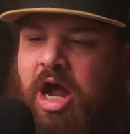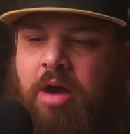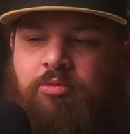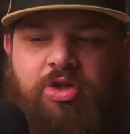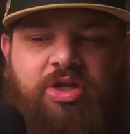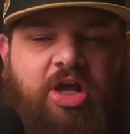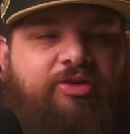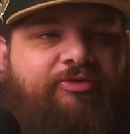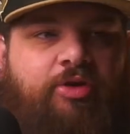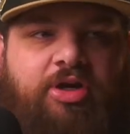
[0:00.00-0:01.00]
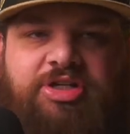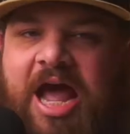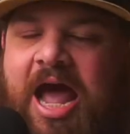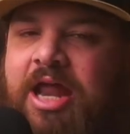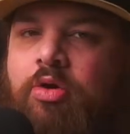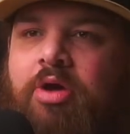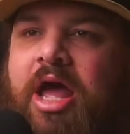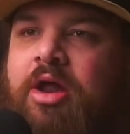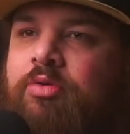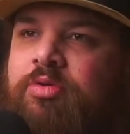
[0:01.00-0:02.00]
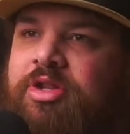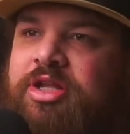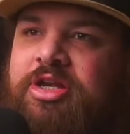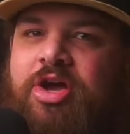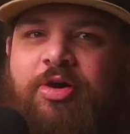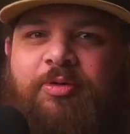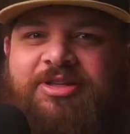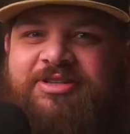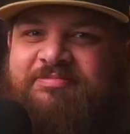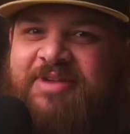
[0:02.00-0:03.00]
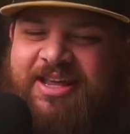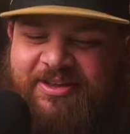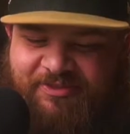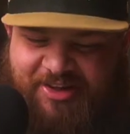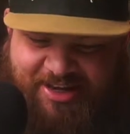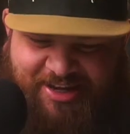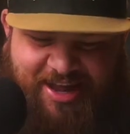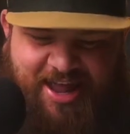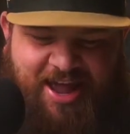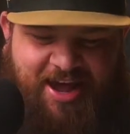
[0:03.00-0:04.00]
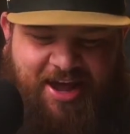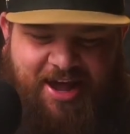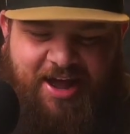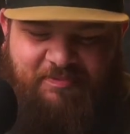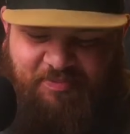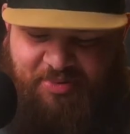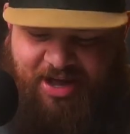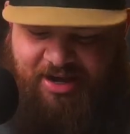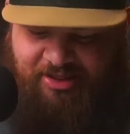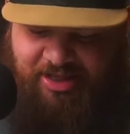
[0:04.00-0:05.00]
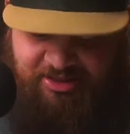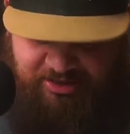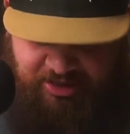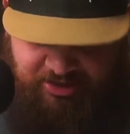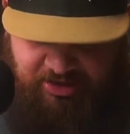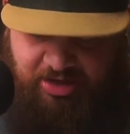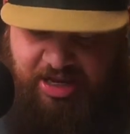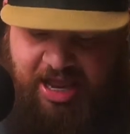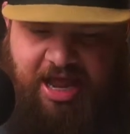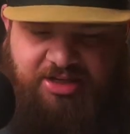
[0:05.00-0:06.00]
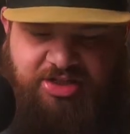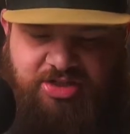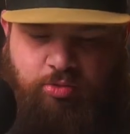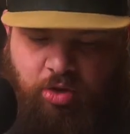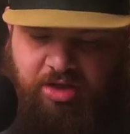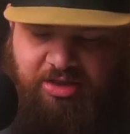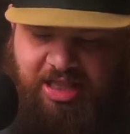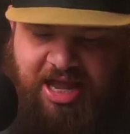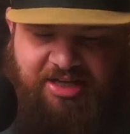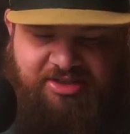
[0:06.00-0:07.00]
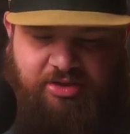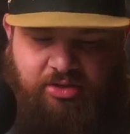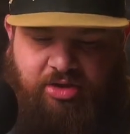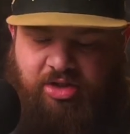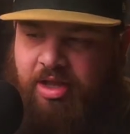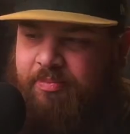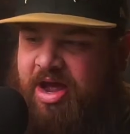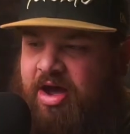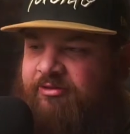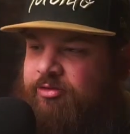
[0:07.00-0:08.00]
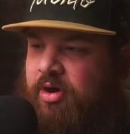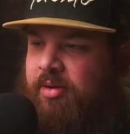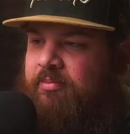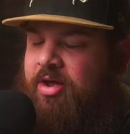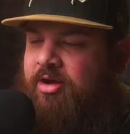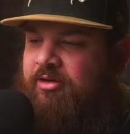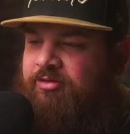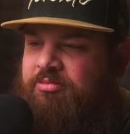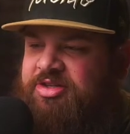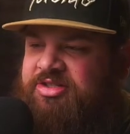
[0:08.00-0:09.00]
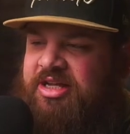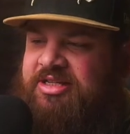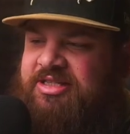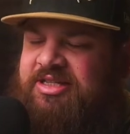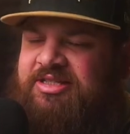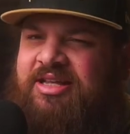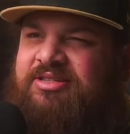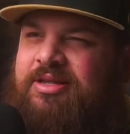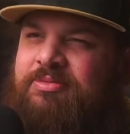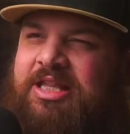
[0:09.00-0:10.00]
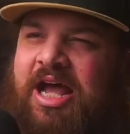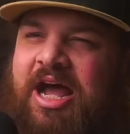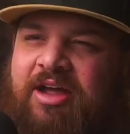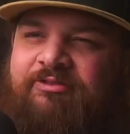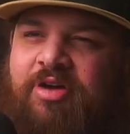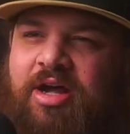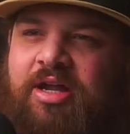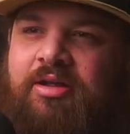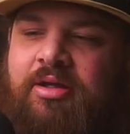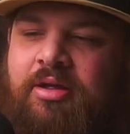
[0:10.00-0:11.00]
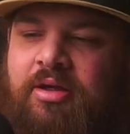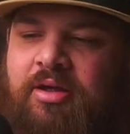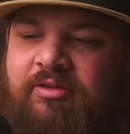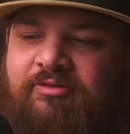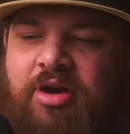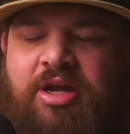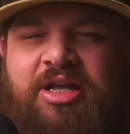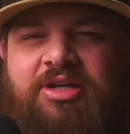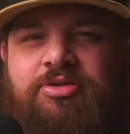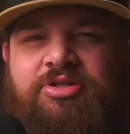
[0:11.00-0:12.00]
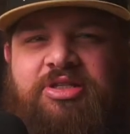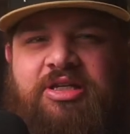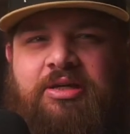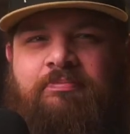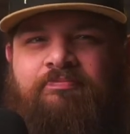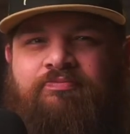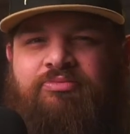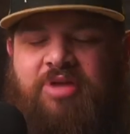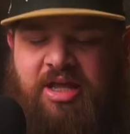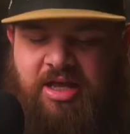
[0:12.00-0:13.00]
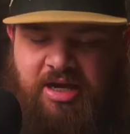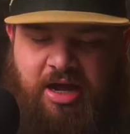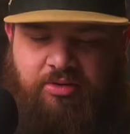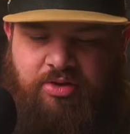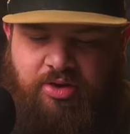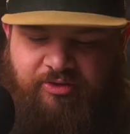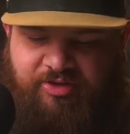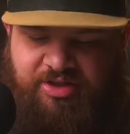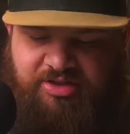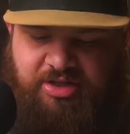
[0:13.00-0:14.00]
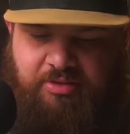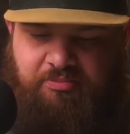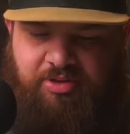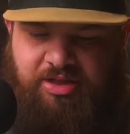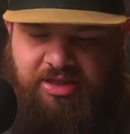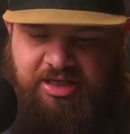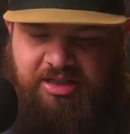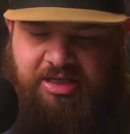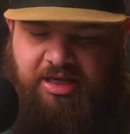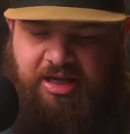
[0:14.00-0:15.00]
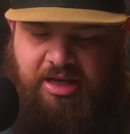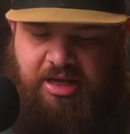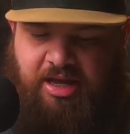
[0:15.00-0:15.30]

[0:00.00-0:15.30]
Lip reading: really on the verge. I don't really know what to make of it. But let's look at just one last little clip out from this thing, because he says something that I find very interesting, and I don't know if it's completely